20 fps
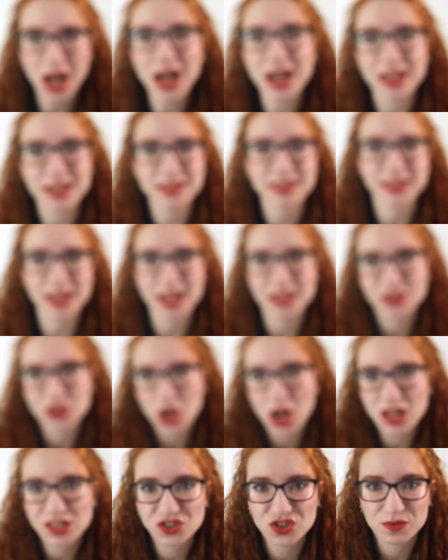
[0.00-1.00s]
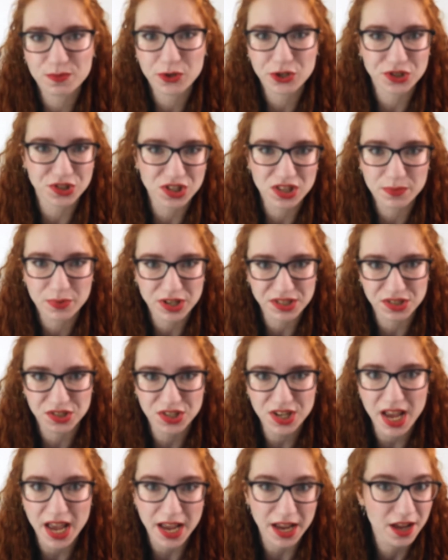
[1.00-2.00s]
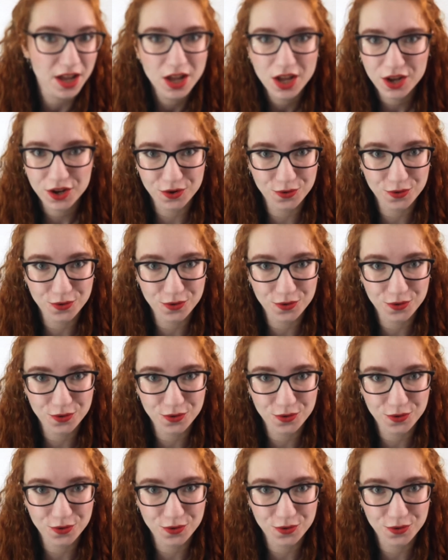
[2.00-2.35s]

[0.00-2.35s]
us as costumers in the present day,